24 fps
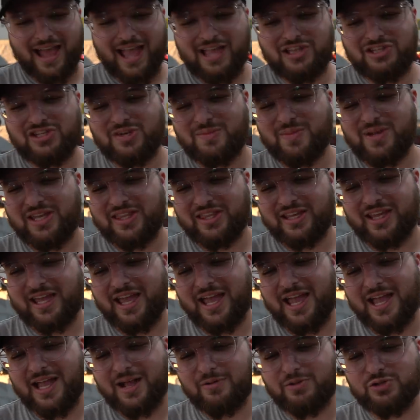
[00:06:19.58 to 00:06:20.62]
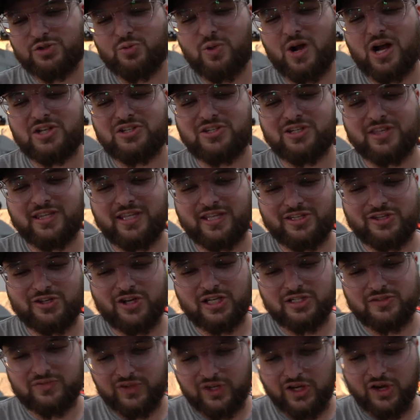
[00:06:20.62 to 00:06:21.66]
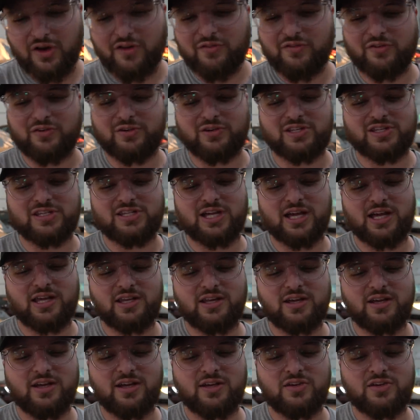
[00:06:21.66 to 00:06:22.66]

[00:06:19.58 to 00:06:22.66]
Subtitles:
Hey, Jimmy and the gang was watching the exhaust video for an Asanda,